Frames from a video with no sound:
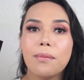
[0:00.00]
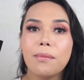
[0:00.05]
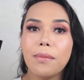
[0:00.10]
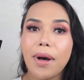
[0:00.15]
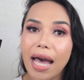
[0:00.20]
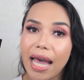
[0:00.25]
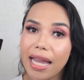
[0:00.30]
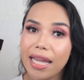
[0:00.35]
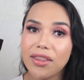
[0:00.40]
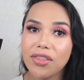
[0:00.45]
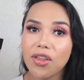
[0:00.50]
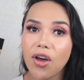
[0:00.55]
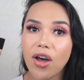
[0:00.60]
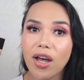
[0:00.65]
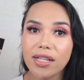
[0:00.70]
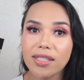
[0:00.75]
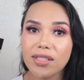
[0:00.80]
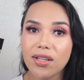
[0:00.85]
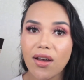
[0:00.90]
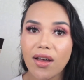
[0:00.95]
My
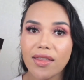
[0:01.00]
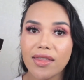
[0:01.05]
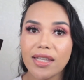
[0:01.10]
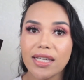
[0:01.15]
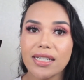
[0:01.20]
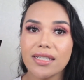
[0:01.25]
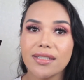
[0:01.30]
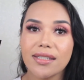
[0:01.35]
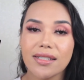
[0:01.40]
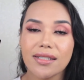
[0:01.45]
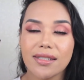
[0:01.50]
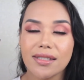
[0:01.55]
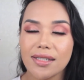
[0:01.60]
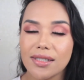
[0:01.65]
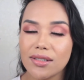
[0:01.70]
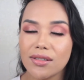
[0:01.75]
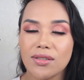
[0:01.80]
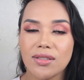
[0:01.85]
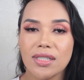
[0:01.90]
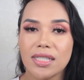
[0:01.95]
thoughts on this
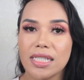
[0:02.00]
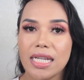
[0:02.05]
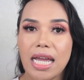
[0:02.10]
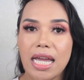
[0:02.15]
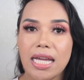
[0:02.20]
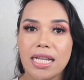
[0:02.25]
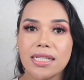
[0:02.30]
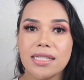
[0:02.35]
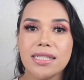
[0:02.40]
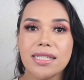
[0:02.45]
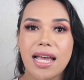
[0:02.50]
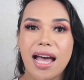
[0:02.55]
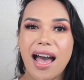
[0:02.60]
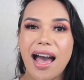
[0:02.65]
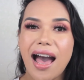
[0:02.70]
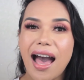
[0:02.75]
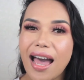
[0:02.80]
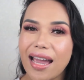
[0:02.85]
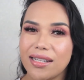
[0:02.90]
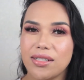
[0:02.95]
still stands.
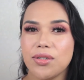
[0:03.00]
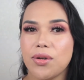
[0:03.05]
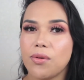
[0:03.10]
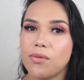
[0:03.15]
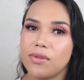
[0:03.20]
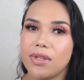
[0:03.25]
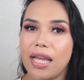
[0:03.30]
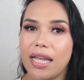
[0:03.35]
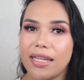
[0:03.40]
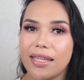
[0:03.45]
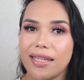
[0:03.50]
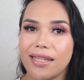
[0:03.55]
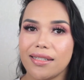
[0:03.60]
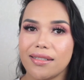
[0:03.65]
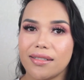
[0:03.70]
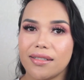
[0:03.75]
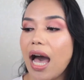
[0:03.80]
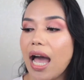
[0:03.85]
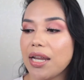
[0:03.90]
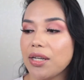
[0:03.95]
I don't like
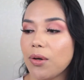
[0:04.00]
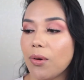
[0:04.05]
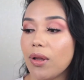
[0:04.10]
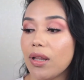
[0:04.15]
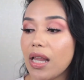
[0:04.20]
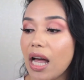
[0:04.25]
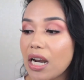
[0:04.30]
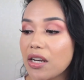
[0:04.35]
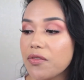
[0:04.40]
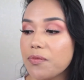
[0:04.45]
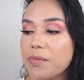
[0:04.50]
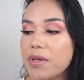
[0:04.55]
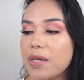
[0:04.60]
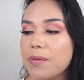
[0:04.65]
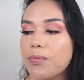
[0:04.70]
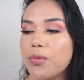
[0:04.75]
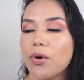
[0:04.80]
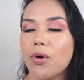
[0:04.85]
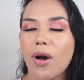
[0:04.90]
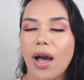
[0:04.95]
it. I know a lot of
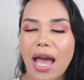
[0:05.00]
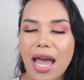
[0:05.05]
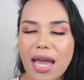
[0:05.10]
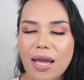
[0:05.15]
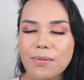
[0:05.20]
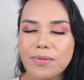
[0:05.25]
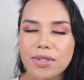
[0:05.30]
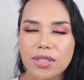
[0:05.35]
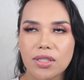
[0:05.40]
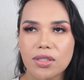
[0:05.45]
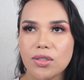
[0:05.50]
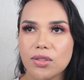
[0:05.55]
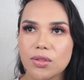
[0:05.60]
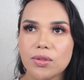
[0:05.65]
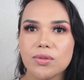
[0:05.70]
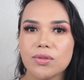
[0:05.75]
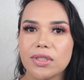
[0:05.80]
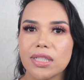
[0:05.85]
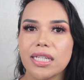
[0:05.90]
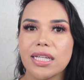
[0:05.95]
people
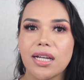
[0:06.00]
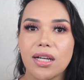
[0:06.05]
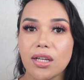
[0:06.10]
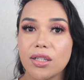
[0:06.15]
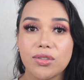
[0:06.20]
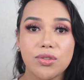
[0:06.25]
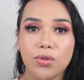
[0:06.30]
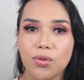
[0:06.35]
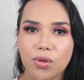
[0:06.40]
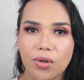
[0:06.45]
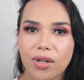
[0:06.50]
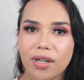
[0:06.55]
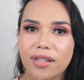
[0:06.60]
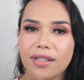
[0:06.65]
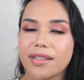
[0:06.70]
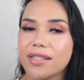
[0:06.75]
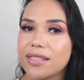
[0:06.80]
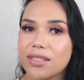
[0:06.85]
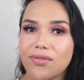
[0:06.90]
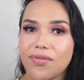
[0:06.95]
absolutely
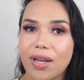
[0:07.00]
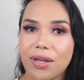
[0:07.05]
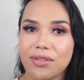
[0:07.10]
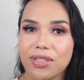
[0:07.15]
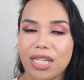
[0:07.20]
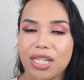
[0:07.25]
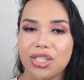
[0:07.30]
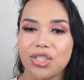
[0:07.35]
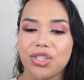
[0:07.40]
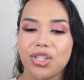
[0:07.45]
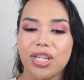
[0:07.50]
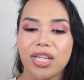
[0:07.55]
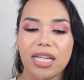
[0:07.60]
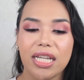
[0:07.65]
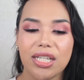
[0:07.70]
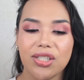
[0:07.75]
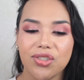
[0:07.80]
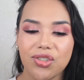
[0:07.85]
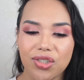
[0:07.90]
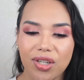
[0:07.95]
adore this
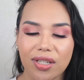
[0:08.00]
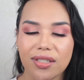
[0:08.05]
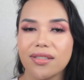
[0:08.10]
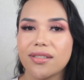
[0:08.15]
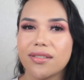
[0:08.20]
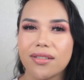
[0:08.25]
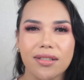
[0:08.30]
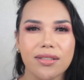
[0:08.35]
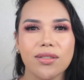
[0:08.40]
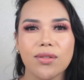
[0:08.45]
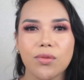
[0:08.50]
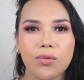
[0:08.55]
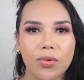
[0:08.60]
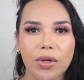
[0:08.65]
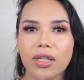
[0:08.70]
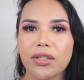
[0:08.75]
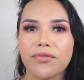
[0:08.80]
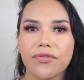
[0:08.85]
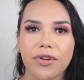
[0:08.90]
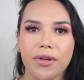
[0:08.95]
foundation. It just doesn't
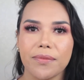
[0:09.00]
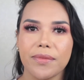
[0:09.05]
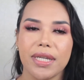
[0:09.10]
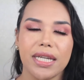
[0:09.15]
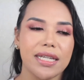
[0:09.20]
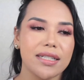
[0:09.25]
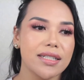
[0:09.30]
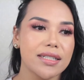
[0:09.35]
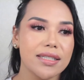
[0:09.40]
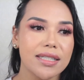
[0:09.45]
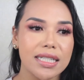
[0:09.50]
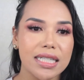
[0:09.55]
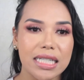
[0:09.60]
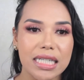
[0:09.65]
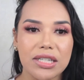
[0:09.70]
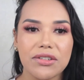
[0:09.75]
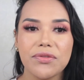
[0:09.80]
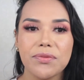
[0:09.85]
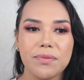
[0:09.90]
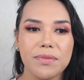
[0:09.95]
work for me. It doesn't
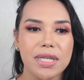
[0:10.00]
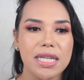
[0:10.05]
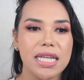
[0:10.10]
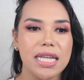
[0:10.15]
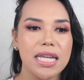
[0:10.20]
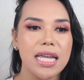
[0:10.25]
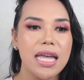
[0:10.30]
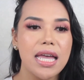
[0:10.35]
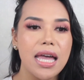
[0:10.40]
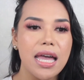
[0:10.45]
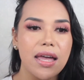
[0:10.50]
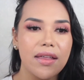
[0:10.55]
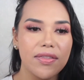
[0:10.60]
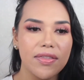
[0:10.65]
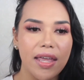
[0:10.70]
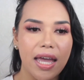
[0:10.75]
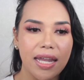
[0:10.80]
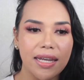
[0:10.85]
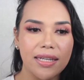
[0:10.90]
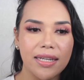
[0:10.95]
give me
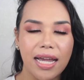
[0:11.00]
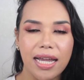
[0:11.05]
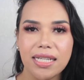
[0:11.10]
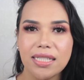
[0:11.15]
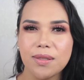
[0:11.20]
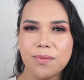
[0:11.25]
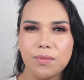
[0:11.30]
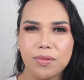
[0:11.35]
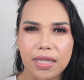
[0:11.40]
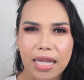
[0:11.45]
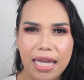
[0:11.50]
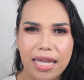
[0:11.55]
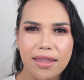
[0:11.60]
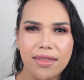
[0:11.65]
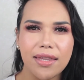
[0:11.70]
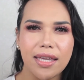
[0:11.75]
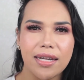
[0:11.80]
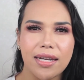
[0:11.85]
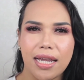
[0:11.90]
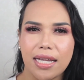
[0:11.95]
that nice
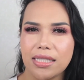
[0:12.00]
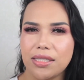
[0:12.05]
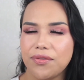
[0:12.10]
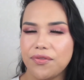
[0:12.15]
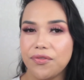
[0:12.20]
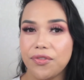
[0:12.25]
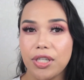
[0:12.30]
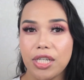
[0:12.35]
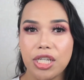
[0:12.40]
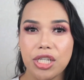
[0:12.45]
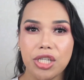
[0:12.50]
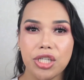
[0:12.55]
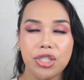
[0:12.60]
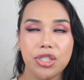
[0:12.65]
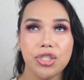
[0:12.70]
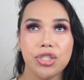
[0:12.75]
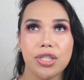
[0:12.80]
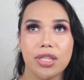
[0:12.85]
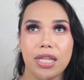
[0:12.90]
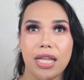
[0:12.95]
blend, that nice
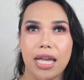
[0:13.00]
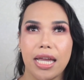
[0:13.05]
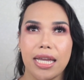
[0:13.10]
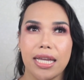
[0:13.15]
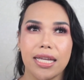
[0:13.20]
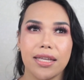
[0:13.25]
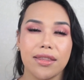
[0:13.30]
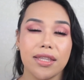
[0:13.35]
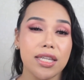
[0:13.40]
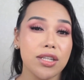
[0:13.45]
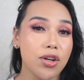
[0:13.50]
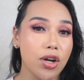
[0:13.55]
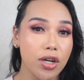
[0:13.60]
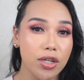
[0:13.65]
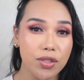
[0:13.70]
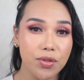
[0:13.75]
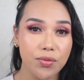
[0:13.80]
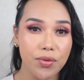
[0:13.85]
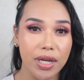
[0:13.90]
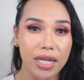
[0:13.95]
finish like the
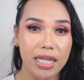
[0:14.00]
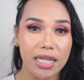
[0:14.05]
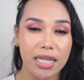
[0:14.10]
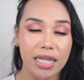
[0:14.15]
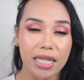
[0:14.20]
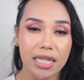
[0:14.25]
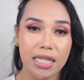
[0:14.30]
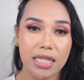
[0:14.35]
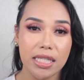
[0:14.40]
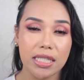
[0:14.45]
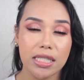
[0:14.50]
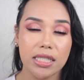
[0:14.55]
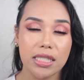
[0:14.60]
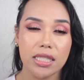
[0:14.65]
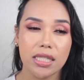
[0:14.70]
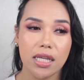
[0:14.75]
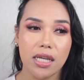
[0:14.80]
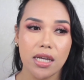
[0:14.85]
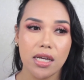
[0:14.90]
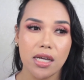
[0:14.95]
NARS
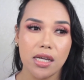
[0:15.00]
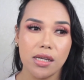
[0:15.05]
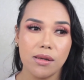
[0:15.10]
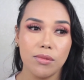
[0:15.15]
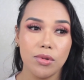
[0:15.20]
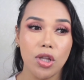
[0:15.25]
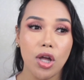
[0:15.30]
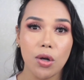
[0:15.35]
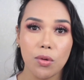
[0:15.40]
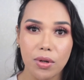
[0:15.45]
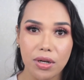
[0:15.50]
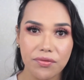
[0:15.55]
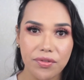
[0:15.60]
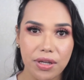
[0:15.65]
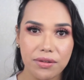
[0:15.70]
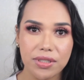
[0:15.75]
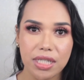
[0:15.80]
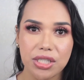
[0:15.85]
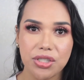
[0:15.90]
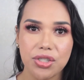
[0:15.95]
Radiant Longwear
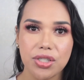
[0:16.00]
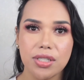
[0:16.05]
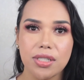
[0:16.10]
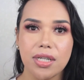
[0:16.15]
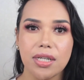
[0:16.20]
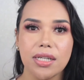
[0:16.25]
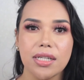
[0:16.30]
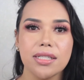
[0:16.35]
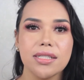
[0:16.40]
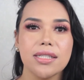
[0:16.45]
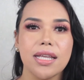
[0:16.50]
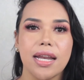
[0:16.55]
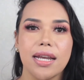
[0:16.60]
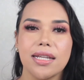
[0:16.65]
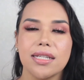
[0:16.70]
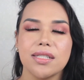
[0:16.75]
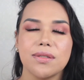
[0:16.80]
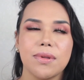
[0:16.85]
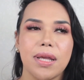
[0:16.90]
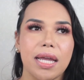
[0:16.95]
foundation does. That
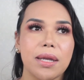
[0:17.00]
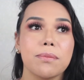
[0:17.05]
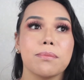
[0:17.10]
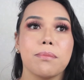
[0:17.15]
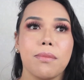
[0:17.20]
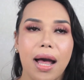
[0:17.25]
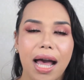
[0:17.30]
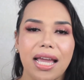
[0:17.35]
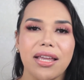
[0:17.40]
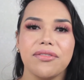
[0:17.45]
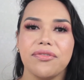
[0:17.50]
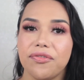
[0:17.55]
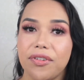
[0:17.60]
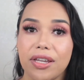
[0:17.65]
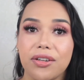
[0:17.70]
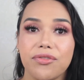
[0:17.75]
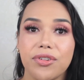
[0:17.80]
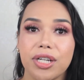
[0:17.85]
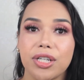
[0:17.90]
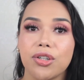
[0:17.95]
is like my
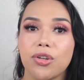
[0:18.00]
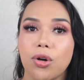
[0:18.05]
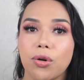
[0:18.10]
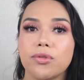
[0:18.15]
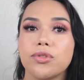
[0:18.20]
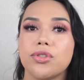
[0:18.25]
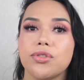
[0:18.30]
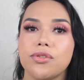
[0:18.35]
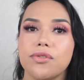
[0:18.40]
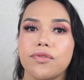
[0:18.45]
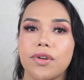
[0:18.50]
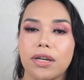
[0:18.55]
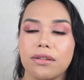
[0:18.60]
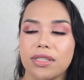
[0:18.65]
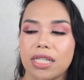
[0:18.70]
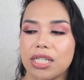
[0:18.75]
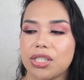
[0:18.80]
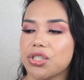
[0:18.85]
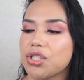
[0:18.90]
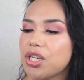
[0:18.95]
favorite go-to
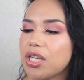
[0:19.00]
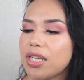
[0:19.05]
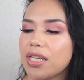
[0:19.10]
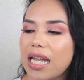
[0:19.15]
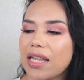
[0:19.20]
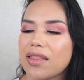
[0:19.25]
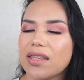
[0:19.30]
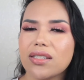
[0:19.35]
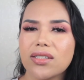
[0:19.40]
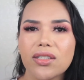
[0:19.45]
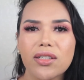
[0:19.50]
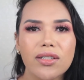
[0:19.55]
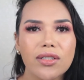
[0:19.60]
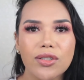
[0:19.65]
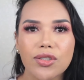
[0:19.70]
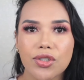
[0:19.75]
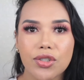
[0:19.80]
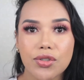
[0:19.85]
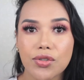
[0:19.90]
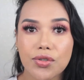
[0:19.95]
foundation. And this
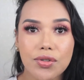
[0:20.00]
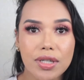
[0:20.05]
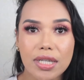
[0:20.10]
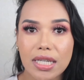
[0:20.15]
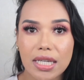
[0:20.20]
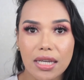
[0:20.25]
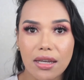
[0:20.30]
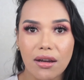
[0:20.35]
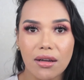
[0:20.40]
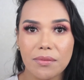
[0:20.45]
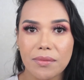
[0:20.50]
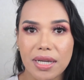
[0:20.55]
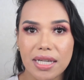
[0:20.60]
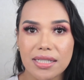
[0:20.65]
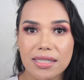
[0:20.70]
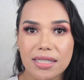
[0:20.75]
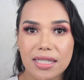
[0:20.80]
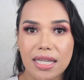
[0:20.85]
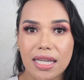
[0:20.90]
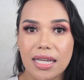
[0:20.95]
looks streaky on my
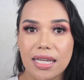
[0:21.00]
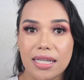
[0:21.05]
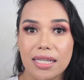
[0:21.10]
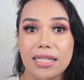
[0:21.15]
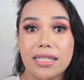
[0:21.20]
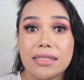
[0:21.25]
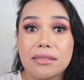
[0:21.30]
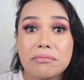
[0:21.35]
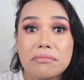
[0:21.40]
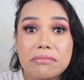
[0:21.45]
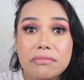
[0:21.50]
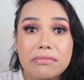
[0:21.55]
skin.